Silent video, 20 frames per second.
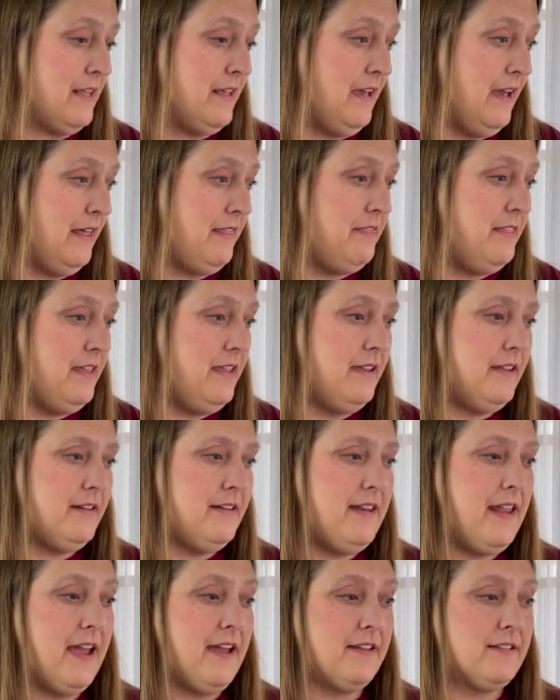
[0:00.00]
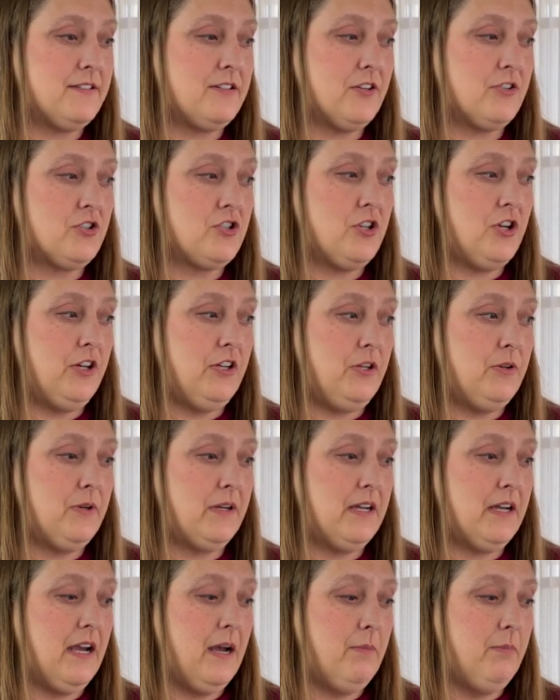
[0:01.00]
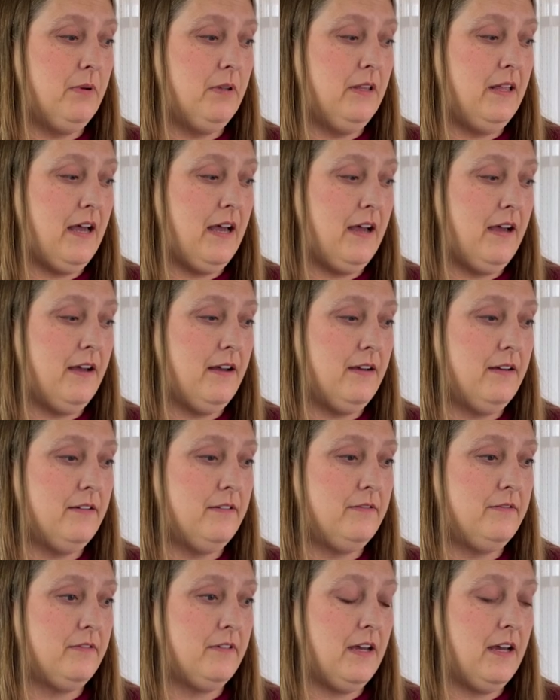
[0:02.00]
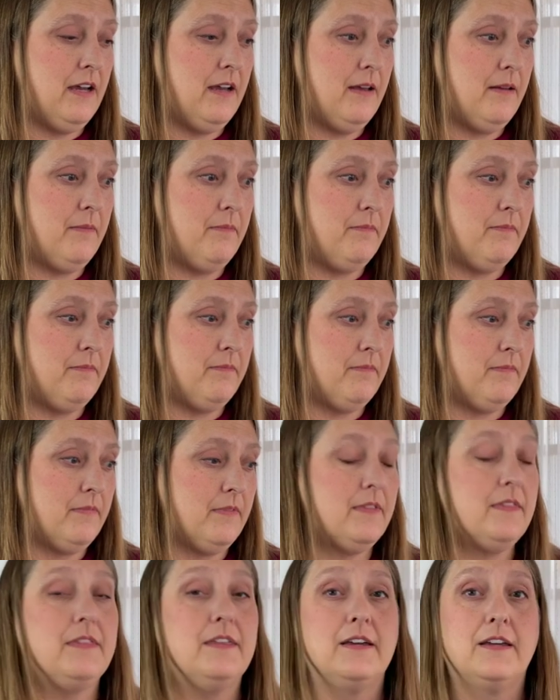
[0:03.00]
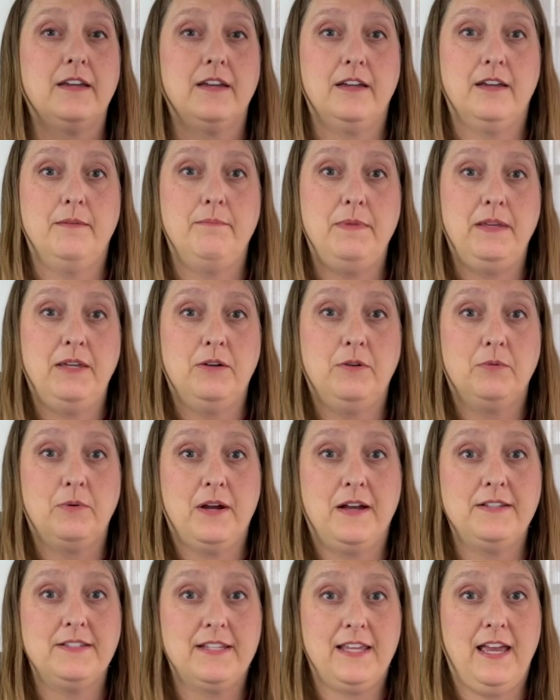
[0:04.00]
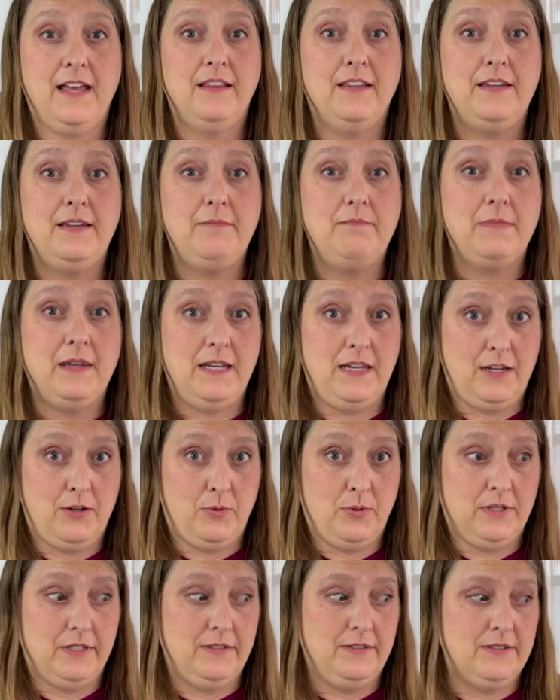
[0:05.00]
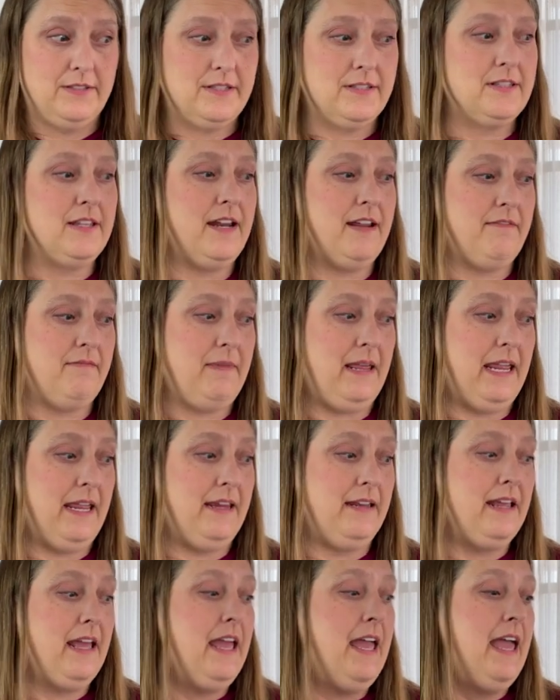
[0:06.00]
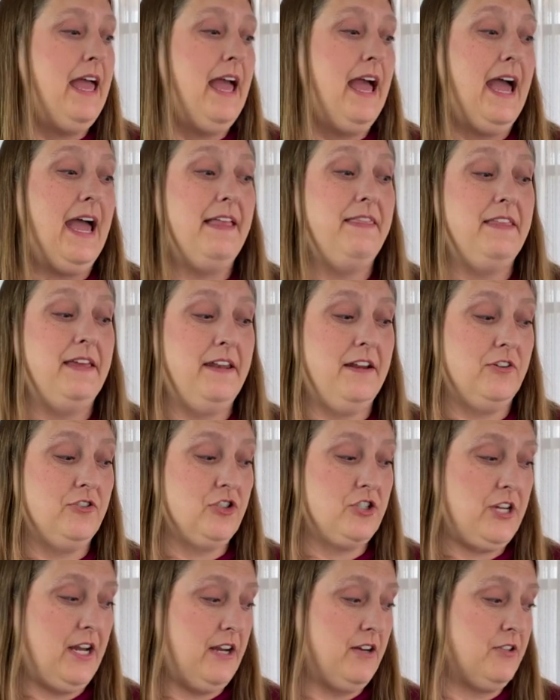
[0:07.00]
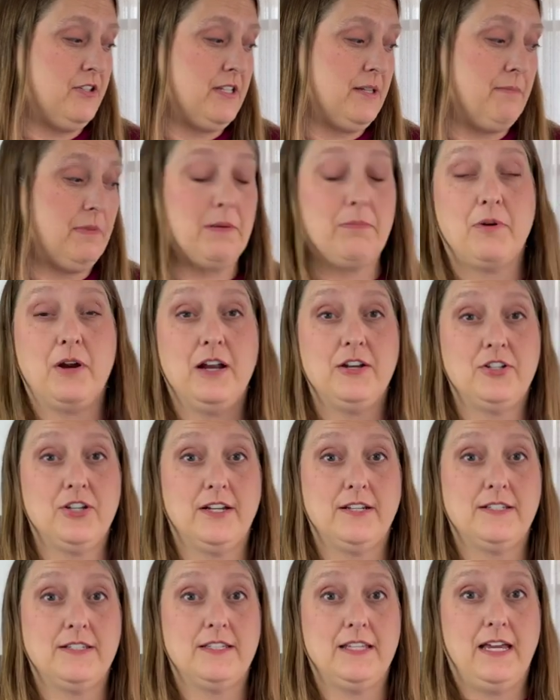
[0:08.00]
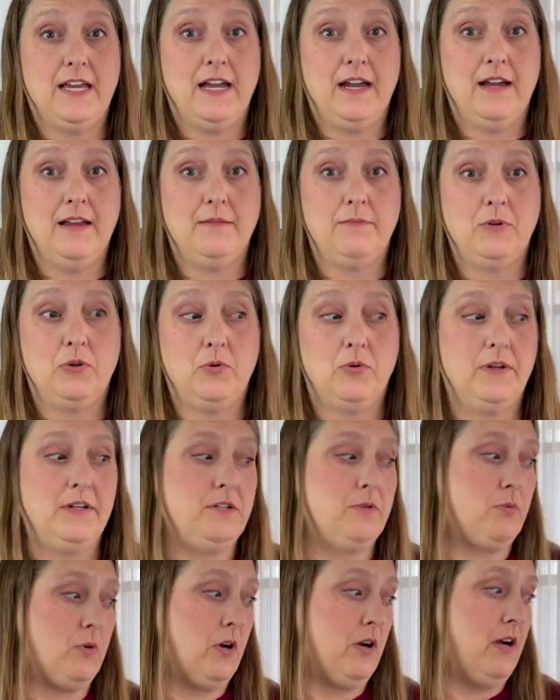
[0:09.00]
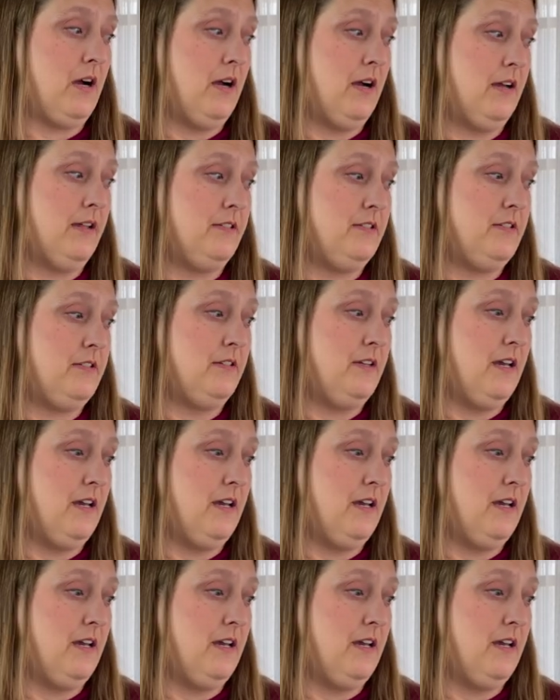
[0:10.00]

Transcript: I think next I'll show you a couple of the Camille Roskelly mini quilts that I've made, and then I'll share some of the projects that I'm going to work on